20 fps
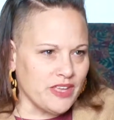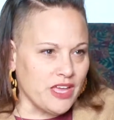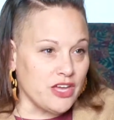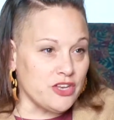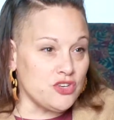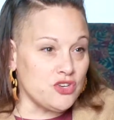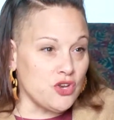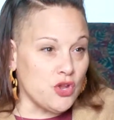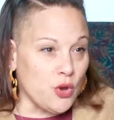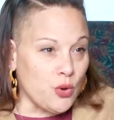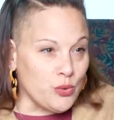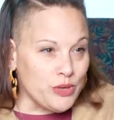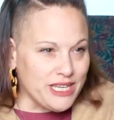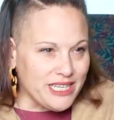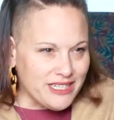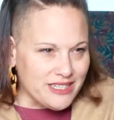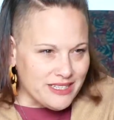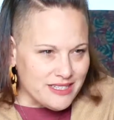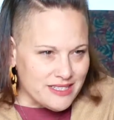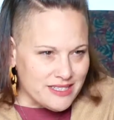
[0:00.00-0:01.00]
a
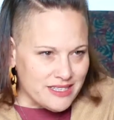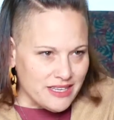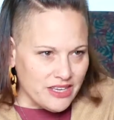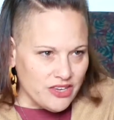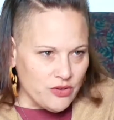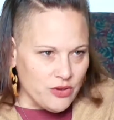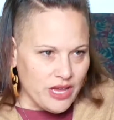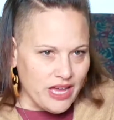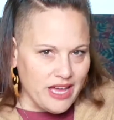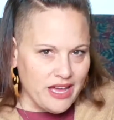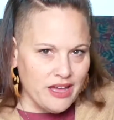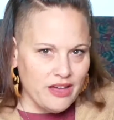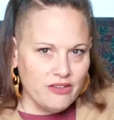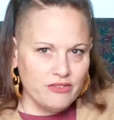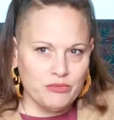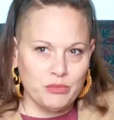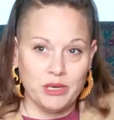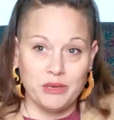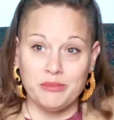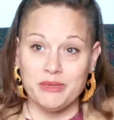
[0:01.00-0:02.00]
knowingness that you have.
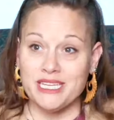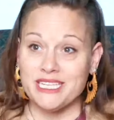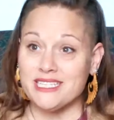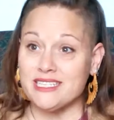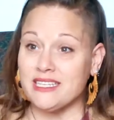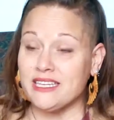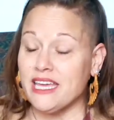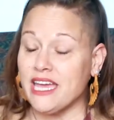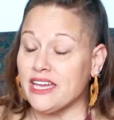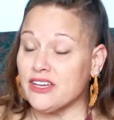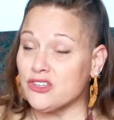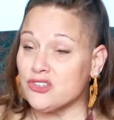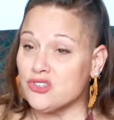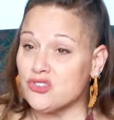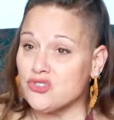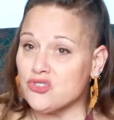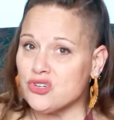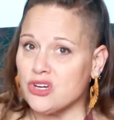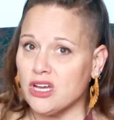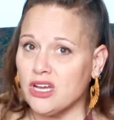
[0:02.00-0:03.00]
Maybe it's an
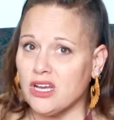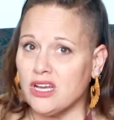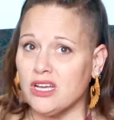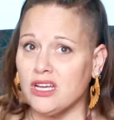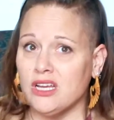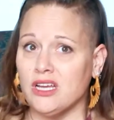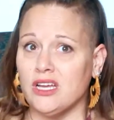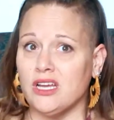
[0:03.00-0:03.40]
extra